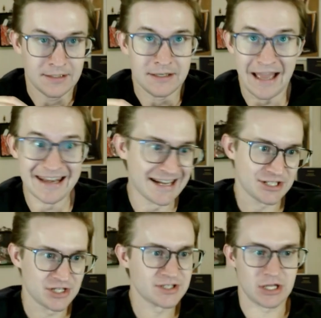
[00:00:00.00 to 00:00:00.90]
And not
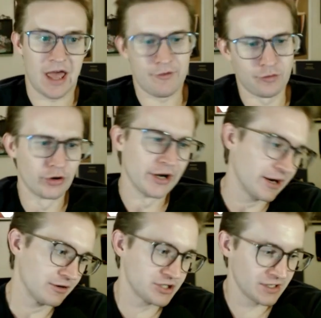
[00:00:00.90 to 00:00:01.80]
just effort and
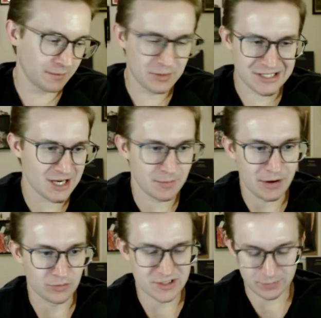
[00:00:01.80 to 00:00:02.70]
energy. And we talk
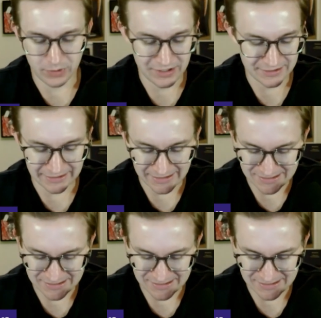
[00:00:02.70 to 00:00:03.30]
about responding as